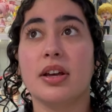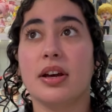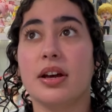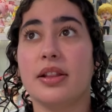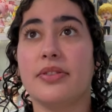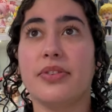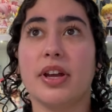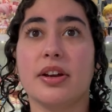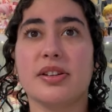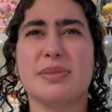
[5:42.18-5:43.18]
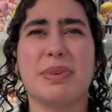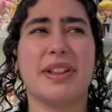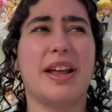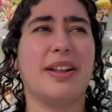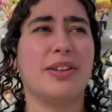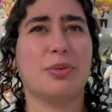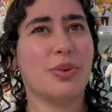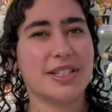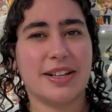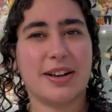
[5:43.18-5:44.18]
uh, the figures, but then there
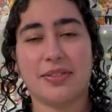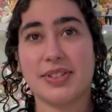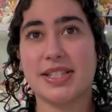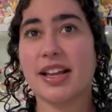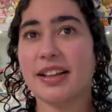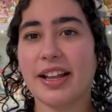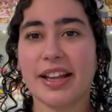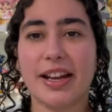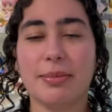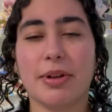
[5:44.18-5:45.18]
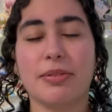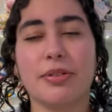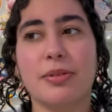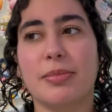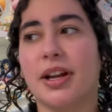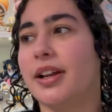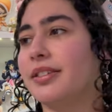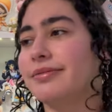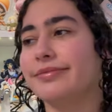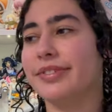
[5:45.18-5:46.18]
wasn't enough sunlight hitting my room, and I
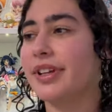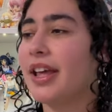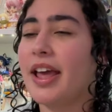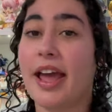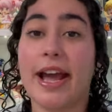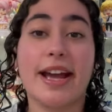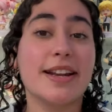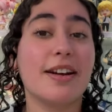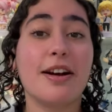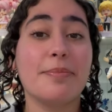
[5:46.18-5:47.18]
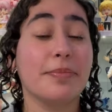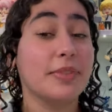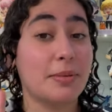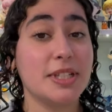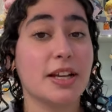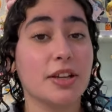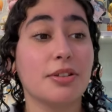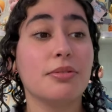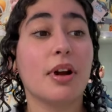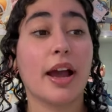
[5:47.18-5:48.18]
and um let me tell
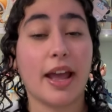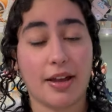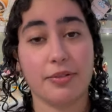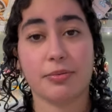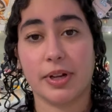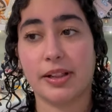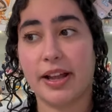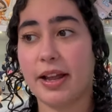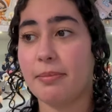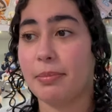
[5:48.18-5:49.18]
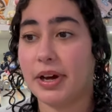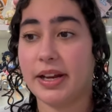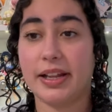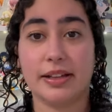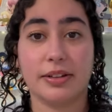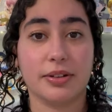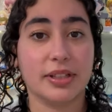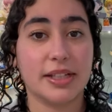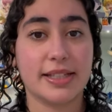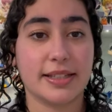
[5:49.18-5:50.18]
you, I have a ring light, but it
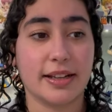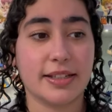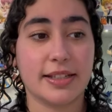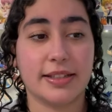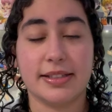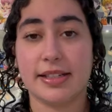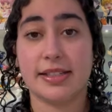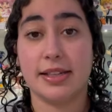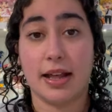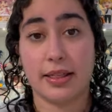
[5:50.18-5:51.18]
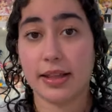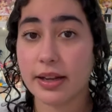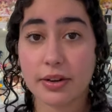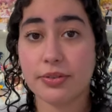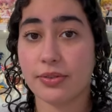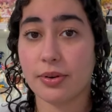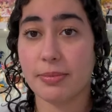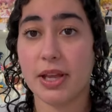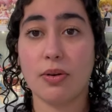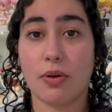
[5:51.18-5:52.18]
literally sucks. It does nothing for
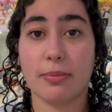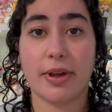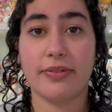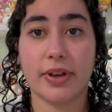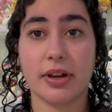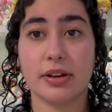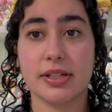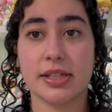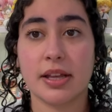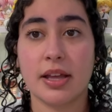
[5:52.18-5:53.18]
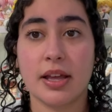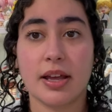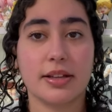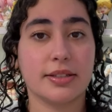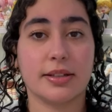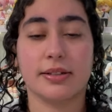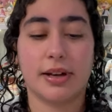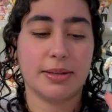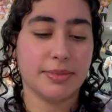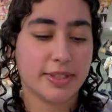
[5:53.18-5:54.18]
me or my figures, so
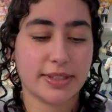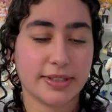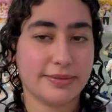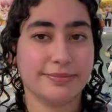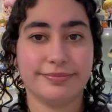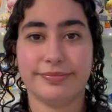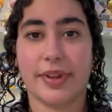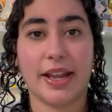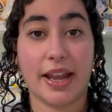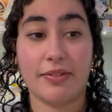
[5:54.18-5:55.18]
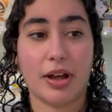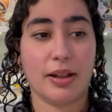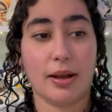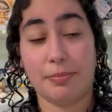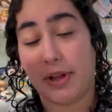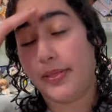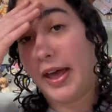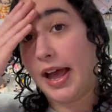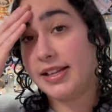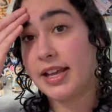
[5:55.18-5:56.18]
I'm just I gave up, up on
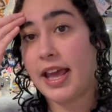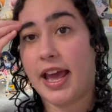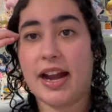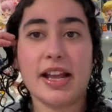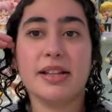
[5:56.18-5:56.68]
that. And I